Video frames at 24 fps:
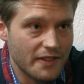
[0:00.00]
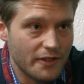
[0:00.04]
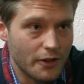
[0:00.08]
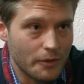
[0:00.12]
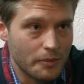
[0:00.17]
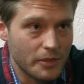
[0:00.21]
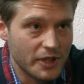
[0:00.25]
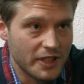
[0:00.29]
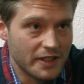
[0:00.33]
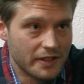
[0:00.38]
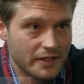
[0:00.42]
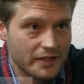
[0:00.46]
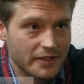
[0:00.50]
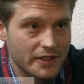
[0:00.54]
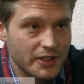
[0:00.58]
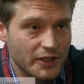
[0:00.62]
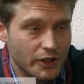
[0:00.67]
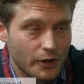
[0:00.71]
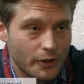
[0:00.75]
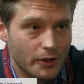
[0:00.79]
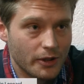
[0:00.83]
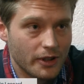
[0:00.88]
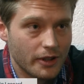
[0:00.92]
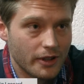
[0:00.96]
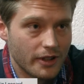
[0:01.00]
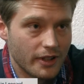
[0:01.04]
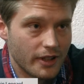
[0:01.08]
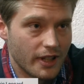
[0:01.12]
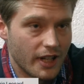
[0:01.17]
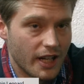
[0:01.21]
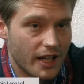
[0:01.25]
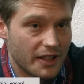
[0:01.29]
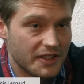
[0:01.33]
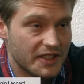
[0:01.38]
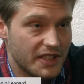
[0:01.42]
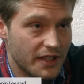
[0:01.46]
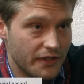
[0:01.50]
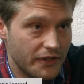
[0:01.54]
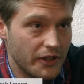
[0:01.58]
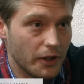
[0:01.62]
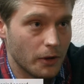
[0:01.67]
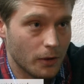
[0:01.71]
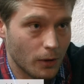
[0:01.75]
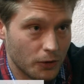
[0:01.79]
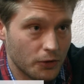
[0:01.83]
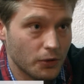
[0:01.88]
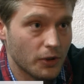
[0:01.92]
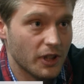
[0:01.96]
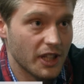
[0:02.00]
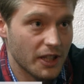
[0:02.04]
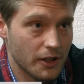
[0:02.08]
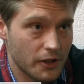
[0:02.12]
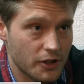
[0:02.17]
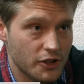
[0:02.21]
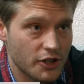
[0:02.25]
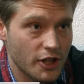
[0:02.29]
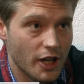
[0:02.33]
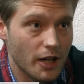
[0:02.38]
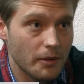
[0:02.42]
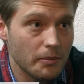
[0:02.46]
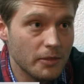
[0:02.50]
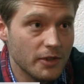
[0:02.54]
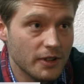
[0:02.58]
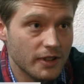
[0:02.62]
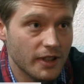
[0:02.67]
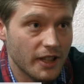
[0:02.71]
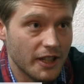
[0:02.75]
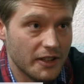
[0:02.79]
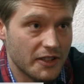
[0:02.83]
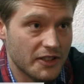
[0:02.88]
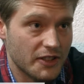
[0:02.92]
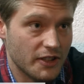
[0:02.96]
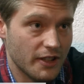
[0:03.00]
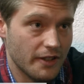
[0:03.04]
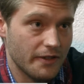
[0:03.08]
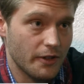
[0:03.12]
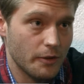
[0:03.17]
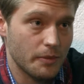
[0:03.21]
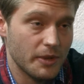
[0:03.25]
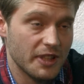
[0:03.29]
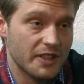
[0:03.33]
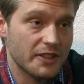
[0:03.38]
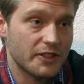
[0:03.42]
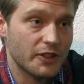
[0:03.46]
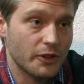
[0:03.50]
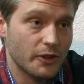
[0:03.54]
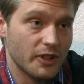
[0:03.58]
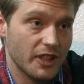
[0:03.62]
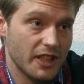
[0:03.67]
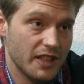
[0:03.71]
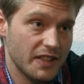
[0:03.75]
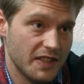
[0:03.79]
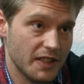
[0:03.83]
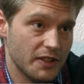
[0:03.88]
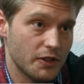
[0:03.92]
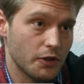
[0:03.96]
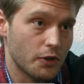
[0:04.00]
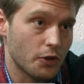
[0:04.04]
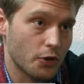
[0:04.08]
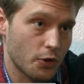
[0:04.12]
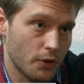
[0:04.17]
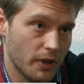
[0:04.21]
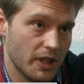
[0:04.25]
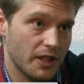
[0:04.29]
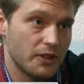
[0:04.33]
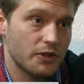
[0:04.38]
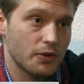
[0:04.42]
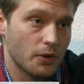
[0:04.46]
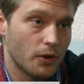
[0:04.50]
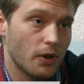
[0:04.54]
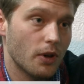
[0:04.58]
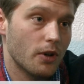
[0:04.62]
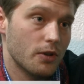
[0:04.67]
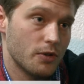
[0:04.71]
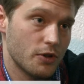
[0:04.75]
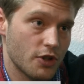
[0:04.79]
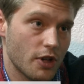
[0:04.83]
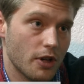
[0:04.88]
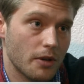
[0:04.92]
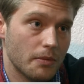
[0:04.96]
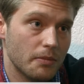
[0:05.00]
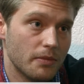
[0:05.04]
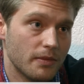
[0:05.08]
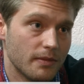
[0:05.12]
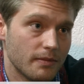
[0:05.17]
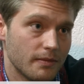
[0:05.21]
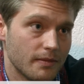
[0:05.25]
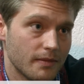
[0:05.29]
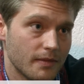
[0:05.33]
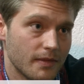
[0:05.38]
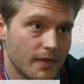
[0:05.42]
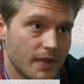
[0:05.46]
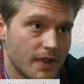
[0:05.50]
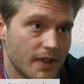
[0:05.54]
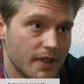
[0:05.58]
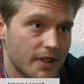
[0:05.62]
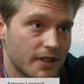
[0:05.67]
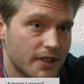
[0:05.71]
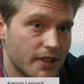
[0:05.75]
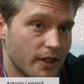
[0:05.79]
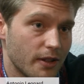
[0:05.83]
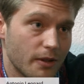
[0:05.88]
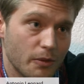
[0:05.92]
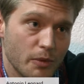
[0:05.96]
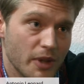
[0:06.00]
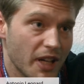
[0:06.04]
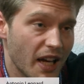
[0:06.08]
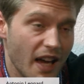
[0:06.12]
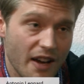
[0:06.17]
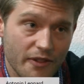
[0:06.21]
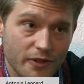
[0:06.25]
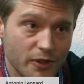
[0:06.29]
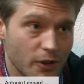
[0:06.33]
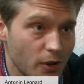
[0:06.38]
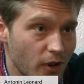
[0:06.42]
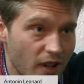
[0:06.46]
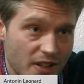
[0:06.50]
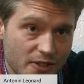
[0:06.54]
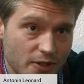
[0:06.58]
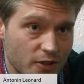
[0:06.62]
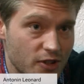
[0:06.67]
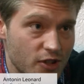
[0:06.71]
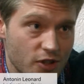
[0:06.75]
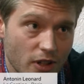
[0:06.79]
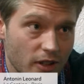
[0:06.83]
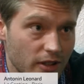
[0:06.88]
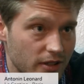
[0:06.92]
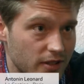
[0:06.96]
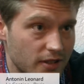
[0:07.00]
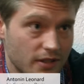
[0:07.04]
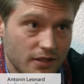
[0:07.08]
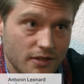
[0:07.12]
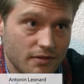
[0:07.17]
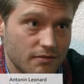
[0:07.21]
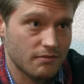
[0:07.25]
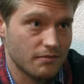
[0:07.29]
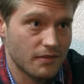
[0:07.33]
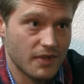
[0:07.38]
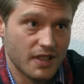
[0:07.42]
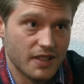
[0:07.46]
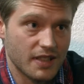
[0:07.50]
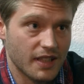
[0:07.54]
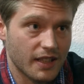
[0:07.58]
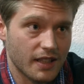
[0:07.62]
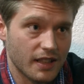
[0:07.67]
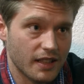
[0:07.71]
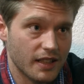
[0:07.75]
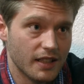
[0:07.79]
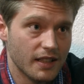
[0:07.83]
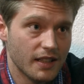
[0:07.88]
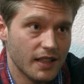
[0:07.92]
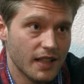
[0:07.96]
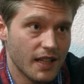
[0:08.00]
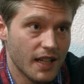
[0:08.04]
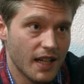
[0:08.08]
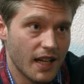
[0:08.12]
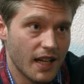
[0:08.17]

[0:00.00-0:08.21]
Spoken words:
never been so difficult to get a job, and it's never been so easy to create your own job. So we have no other choice, basically.